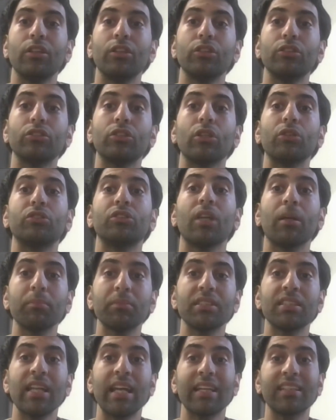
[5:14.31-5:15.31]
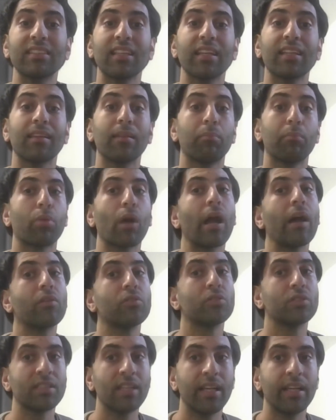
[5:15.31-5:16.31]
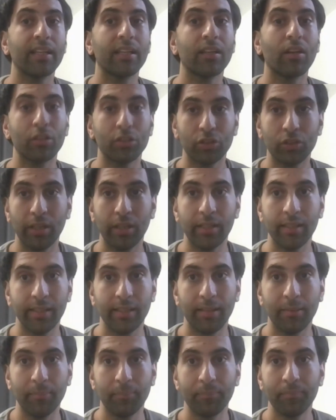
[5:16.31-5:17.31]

So some snakes, like the brown snake in Australia,